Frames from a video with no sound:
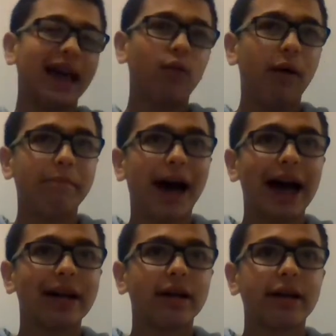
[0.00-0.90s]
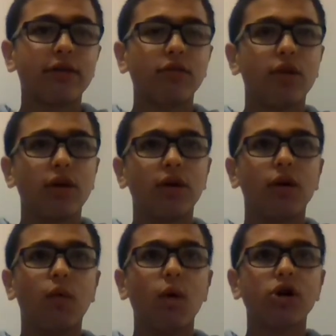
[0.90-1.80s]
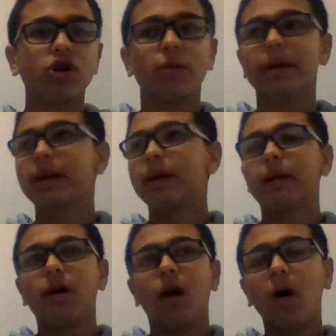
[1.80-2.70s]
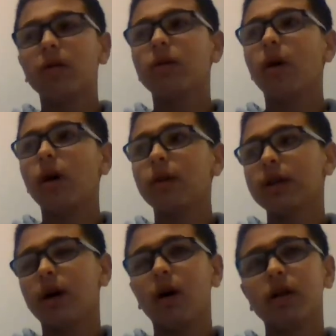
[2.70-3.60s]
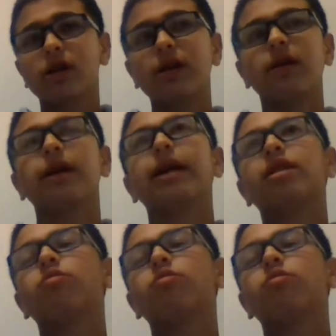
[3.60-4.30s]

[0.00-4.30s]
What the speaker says: and went back through the wardrobe and All is good.